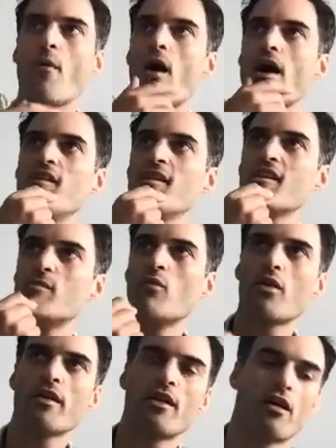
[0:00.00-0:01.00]
I think it's
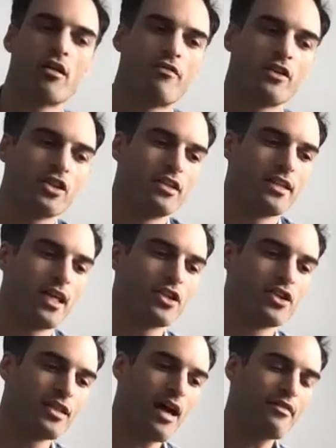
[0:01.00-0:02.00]
more than artificial
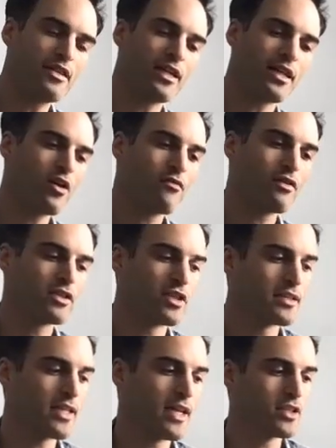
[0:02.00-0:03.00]
intelligence. Obviously, like, artificial
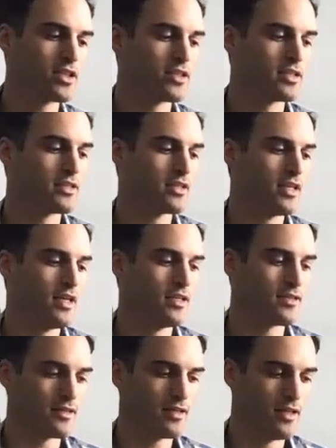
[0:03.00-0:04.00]
intelligence
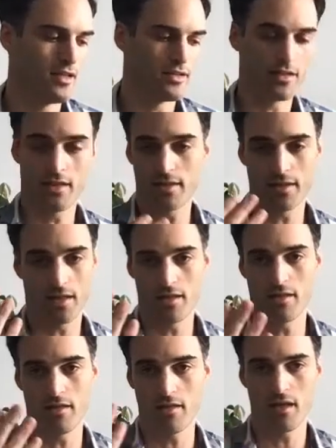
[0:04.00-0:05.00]
is it's
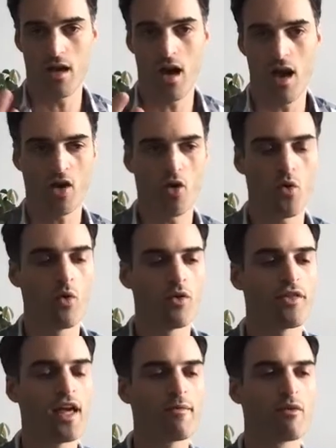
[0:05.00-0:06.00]
a cool
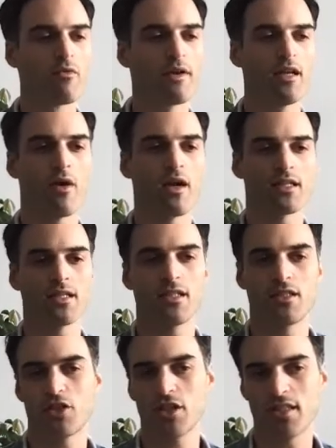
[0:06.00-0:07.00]
thing, but really what it is,
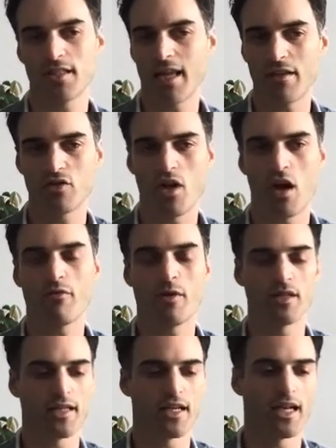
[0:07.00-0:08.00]
it's just a set of
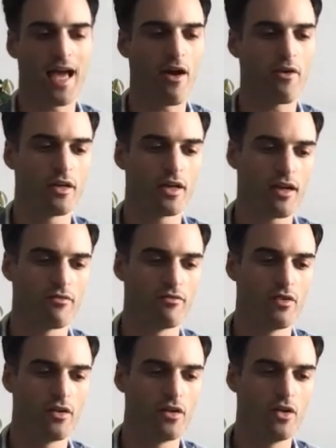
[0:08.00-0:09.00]
softwares that allow you to kind of
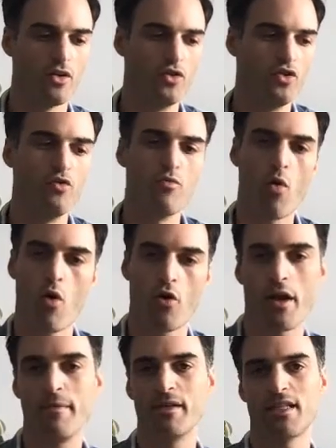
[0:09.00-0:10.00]
do more,
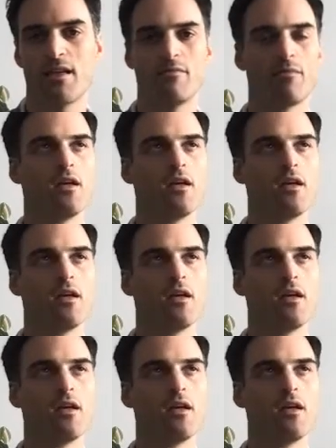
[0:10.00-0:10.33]
imitate